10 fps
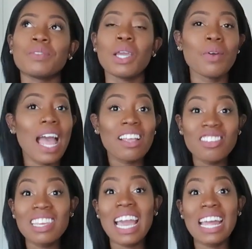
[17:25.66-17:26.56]
It would
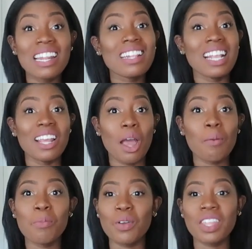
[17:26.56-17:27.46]
actually kind of stayed
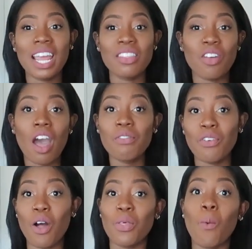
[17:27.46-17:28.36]
up more than I thought
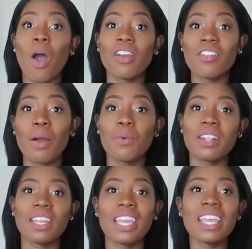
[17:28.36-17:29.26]
for all the water that
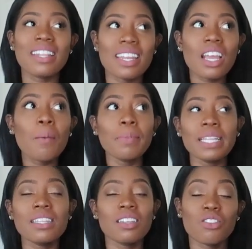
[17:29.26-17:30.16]
was in it. It didn't
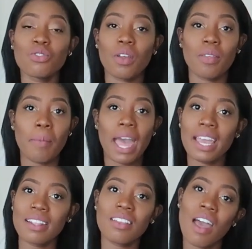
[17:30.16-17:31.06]
completely destroy the
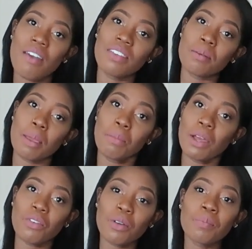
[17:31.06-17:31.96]
bag. I still have it in my
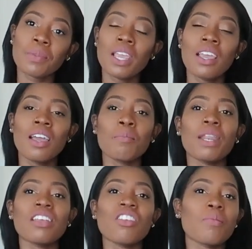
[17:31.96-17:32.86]
bedroom,
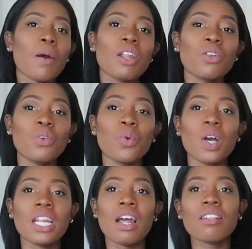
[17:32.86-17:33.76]
but I just bought a new
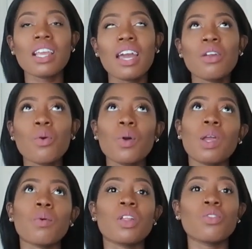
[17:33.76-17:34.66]
one, and I was like, I don't know what
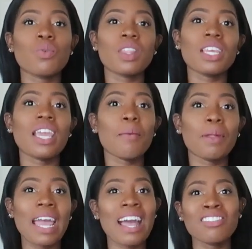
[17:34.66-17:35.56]
I want to do with it yet,
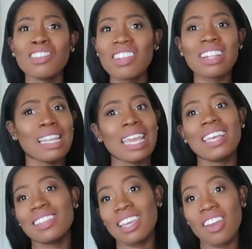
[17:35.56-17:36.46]
but I actually just
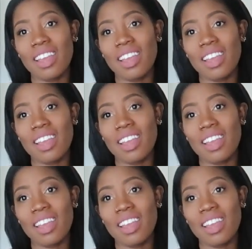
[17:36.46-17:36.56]
like it there.